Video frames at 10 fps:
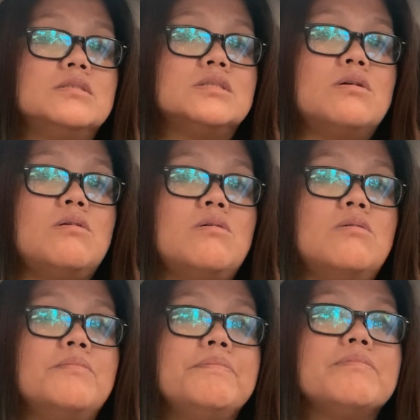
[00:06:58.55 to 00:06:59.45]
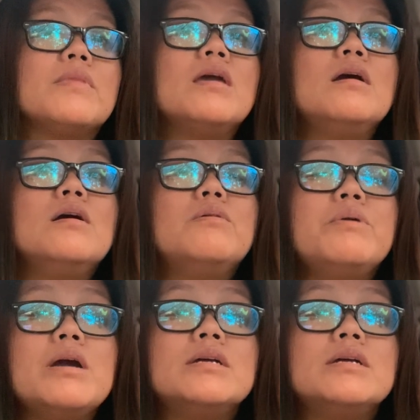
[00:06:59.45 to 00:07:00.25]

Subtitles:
So we are